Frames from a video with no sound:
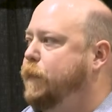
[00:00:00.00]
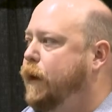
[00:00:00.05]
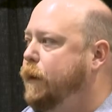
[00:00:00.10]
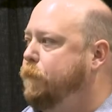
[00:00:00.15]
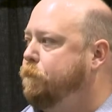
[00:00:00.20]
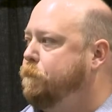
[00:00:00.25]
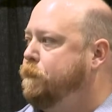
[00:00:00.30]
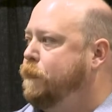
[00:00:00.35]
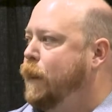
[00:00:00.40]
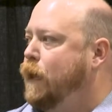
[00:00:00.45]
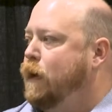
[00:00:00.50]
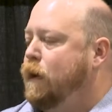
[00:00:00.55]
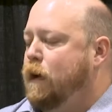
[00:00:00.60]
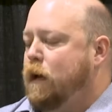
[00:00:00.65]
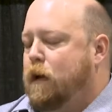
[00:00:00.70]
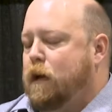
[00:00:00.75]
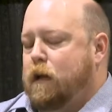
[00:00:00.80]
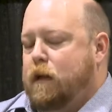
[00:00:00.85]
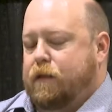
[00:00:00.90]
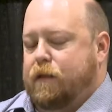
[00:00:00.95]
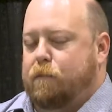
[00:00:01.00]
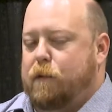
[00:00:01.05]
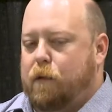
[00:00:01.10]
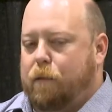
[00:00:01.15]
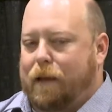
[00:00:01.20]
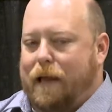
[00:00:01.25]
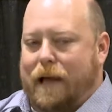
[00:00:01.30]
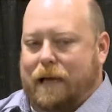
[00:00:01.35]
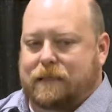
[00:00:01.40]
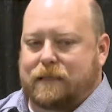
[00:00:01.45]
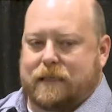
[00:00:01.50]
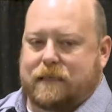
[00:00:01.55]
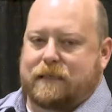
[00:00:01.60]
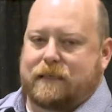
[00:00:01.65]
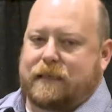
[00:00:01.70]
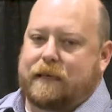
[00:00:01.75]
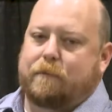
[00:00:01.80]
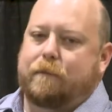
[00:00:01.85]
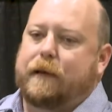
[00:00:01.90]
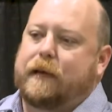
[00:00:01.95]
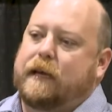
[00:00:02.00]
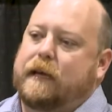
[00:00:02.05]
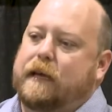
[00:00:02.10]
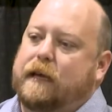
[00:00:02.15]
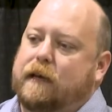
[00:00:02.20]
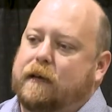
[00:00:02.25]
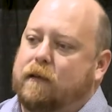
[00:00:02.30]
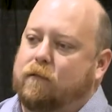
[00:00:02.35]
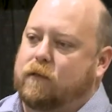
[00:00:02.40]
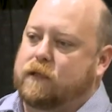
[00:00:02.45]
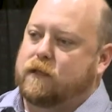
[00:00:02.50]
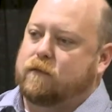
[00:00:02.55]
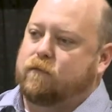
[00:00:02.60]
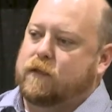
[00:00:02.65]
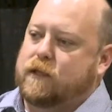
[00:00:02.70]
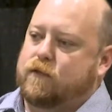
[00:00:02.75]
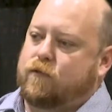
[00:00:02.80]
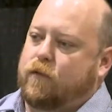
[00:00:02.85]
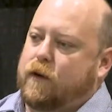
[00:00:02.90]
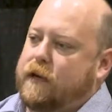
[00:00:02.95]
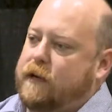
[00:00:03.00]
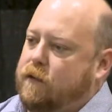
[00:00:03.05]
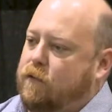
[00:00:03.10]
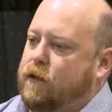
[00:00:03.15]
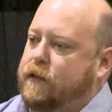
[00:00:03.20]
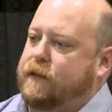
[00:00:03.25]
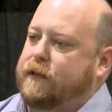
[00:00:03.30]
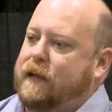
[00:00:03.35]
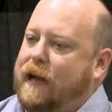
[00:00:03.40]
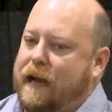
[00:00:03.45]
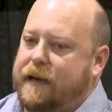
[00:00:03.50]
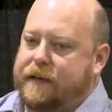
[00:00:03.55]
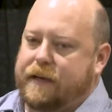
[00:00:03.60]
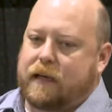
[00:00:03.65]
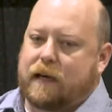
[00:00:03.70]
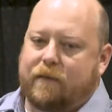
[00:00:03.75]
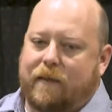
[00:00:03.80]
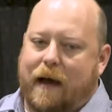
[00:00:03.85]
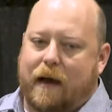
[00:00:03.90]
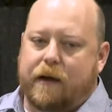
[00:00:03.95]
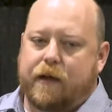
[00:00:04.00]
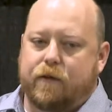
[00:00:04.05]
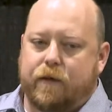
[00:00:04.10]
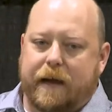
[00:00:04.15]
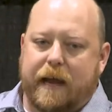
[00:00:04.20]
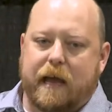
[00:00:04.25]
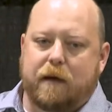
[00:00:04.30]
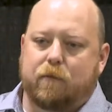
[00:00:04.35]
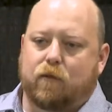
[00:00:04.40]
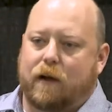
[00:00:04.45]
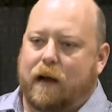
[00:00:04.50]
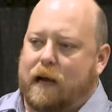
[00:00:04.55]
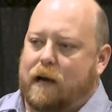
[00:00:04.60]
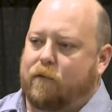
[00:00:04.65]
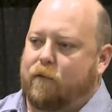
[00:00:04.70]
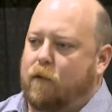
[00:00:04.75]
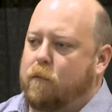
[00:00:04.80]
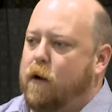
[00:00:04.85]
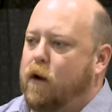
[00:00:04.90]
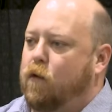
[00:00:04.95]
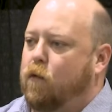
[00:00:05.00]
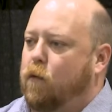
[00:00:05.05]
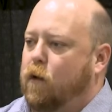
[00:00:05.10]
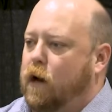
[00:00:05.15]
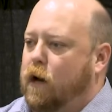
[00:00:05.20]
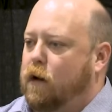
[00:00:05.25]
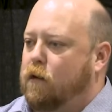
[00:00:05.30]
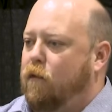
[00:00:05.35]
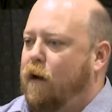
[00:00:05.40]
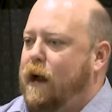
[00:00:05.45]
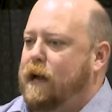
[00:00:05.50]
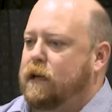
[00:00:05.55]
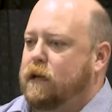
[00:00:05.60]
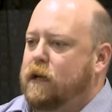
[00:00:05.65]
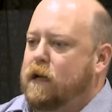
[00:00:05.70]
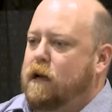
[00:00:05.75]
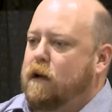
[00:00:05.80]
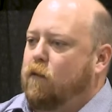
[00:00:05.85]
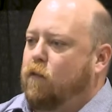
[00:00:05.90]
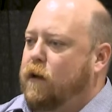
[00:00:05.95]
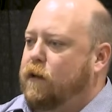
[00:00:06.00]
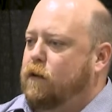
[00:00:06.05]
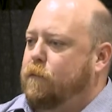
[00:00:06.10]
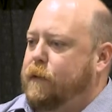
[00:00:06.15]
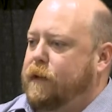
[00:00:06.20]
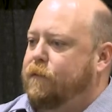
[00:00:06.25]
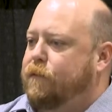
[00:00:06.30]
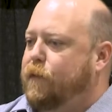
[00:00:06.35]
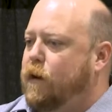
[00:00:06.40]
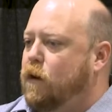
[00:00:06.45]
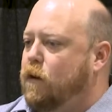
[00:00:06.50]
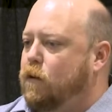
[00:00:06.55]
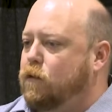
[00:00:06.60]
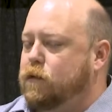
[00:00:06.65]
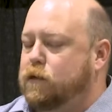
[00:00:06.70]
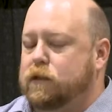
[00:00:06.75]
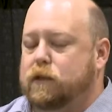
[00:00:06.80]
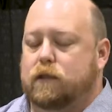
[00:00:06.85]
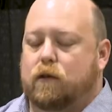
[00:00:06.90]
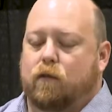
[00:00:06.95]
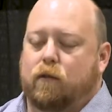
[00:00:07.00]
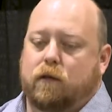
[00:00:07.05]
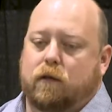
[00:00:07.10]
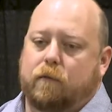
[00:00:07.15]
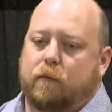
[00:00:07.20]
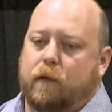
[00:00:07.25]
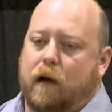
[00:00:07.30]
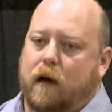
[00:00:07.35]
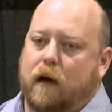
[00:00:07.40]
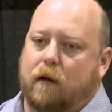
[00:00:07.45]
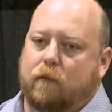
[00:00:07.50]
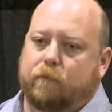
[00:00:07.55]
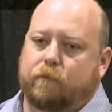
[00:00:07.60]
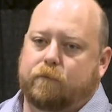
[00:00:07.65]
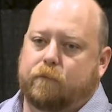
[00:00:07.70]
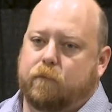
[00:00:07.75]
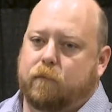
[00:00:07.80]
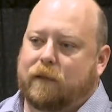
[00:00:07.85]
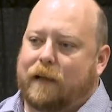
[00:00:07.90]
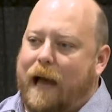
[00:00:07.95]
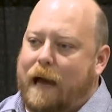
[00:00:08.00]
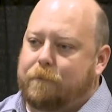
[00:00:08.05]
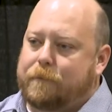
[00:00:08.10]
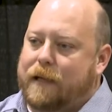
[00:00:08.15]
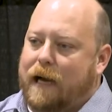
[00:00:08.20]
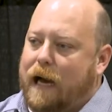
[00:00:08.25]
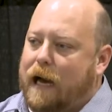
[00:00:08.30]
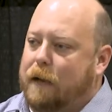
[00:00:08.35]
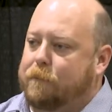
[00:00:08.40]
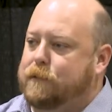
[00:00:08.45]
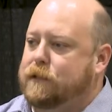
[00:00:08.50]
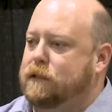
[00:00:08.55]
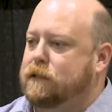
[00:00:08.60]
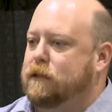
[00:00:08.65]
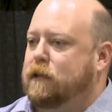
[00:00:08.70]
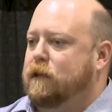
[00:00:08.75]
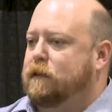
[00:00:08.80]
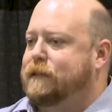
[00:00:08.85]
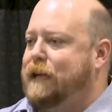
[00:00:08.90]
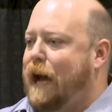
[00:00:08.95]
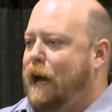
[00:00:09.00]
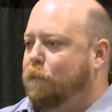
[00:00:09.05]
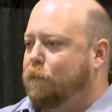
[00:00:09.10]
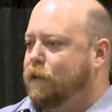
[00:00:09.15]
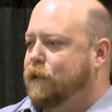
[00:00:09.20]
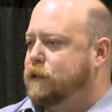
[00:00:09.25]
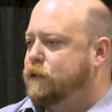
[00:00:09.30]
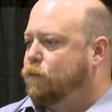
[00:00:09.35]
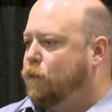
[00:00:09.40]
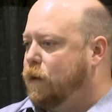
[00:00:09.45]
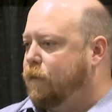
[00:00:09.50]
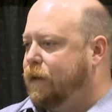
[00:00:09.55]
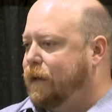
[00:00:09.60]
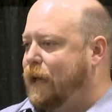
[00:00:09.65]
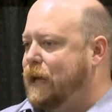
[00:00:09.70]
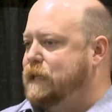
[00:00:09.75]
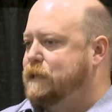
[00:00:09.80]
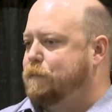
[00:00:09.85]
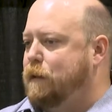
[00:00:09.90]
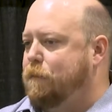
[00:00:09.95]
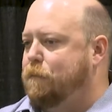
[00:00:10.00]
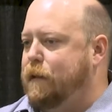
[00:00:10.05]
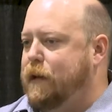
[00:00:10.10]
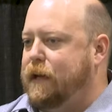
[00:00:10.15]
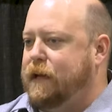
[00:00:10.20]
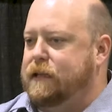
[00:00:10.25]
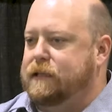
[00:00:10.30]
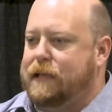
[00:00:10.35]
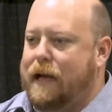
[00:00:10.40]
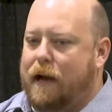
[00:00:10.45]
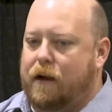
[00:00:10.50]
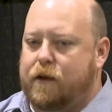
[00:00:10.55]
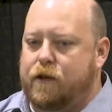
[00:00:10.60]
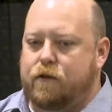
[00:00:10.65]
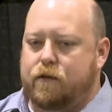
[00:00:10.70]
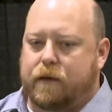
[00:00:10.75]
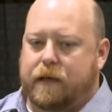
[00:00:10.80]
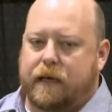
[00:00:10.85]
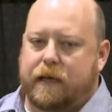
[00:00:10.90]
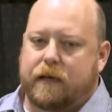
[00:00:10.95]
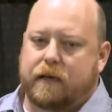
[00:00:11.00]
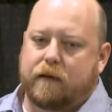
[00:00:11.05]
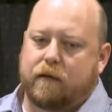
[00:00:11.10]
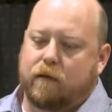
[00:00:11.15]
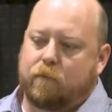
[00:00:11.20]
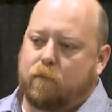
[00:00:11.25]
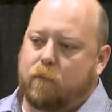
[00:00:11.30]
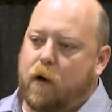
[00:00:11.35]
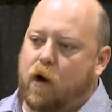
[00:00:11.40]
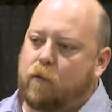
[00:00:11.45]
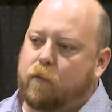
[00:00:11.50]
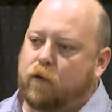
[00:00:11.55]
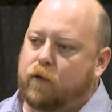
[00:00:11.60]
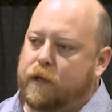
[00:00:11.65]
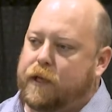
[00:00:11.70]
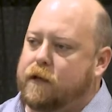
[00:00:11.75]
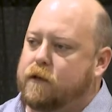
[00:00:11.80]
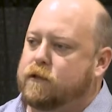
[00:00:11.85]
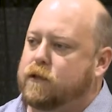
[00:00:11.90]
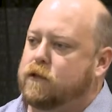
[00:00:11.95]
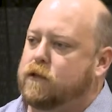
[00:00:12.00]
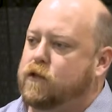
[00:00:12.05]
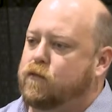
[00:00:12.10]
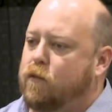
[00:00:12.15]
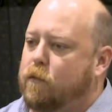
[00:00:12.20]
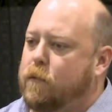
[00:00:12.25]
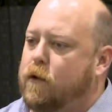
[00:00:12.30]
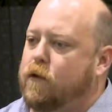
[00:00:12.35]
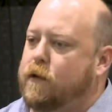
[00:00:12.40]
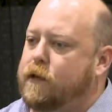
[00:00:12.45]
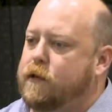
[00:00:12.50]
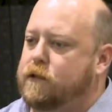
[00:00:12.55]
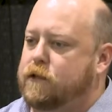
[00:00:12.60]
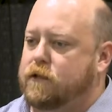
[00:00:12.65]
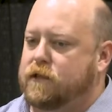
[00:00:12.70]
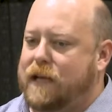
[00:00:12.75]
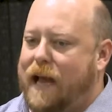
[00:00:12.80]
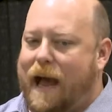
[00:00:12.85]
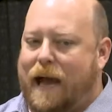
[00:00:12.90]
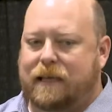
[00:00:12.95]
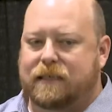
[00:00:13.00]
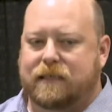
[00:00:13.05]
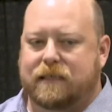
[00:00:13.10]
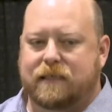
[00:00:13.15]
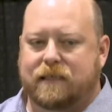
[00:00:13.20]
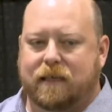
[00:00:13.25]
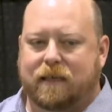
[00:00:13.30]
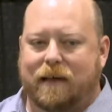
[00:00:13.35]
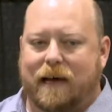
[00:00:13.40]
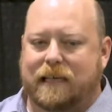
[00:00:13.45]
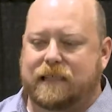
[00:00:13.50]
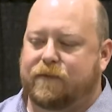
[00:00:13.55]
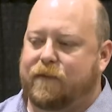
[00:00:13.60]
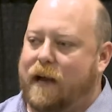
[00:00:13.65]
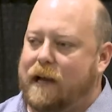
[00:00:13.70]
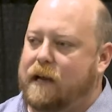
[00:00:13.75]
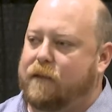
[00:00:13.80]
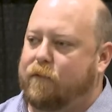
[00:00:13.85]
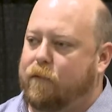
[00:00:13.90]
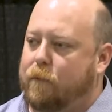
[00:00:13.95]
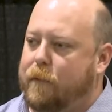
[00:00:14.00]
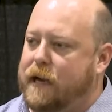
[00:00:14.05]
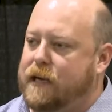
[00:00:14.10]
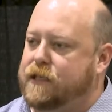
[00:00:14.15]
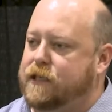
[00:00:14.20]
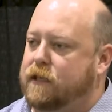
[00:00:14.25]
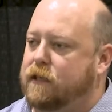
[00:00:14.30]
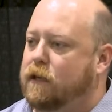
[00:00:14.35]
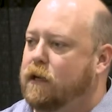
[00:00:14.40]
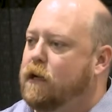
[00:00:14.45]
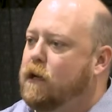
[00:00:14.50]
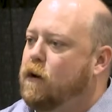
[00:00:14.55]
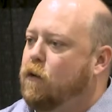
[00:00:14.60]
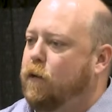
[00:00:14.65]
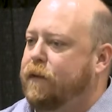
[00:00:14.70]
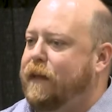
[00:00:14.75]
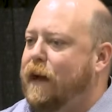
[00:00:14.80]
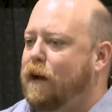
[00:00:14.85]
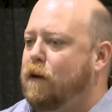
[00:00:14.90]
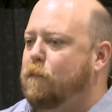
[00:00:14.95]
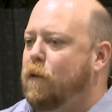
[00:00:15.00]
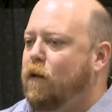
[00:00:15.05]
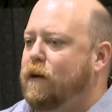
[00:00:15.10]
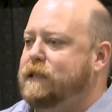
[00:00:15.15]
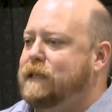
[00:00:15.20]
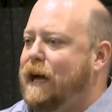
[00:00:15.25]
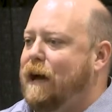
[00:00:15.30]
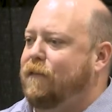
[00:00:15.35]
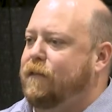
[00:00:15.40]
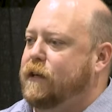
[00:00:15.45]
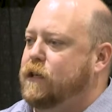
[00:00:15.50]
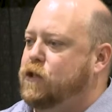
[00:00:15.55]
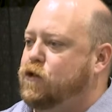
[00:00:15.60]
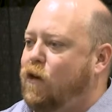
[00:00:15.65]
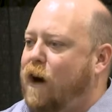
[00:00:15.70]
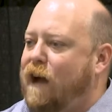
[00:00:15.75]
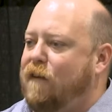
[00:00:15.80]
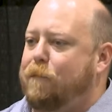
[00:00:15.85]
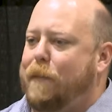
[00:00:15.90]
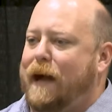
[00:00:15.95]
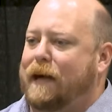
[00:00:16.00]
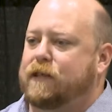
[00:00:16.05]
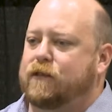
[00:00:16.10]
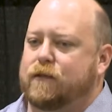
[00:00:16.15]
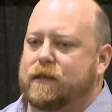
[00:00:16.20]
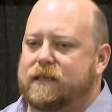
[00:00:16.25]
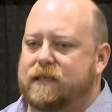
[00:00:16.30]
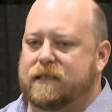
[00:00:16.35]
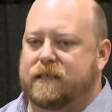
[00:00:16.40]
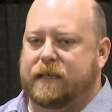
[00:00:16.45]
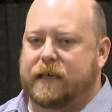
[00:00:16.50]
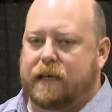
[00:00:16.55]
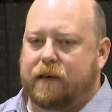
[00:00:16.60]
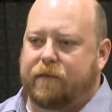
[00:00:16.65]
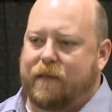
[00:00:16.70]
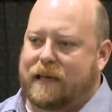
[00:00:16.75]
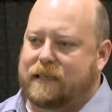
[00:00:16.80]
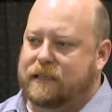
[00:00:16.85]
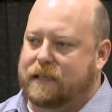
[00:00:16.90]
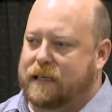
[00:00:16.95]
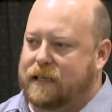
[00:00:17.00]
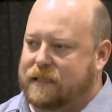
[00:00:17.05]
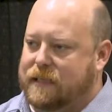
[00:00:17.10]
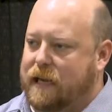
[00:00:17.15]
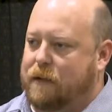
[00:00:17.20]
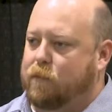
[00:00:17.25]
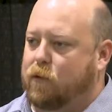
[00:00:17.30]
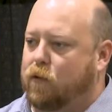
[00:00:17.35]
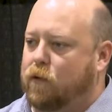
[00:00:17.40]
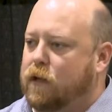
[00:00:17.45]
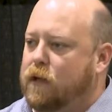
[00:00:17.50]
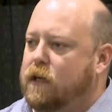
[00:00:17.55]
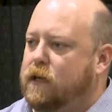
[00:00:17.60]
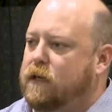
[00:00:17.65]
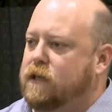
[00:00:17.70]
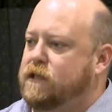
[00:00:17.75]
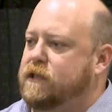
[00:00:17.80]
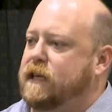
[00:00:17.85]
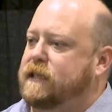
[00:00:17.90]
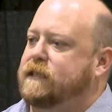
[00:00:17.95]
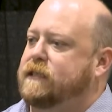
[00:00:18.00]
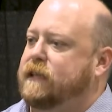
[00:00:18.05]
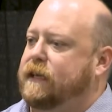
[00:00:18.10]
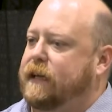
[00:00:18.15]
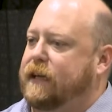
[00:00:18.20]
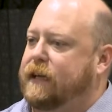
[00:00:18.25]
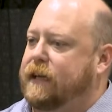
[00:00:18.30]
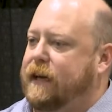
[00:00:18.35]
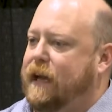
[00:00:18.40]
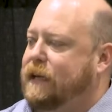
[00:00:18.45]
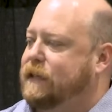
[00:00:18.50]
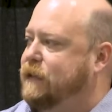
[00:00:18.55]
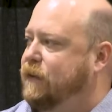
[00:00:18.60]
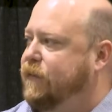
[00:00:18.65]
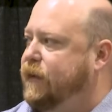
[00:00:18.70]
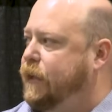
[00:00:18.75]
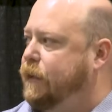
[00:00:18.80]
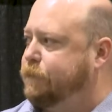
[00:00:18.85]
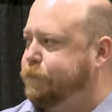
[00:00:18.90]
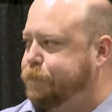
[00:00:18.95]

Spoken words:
But the mobile access CP was written with the idea of how do you enable kind of remote work, right? Whether it be phones, laptops, tablets, whatever the case may be, is how do you get mobile users, remote users, access to classified information without them always having to drive back to a SCIF, as an example, just to get connectivity.